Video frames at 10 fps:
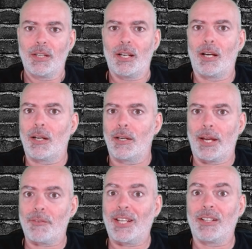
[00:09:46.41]
I
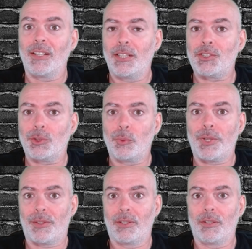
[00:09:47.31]
haven't had an issue
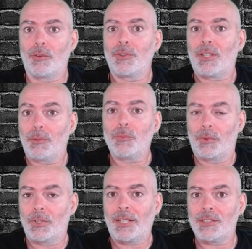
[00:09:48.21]
with it. The only thing,
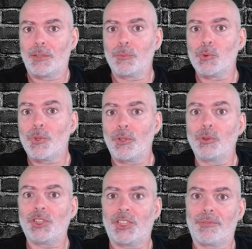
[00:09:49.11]
like I said, was with
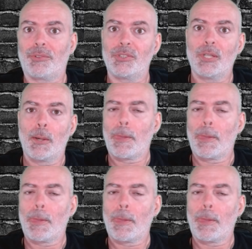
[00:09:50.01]
those shifters.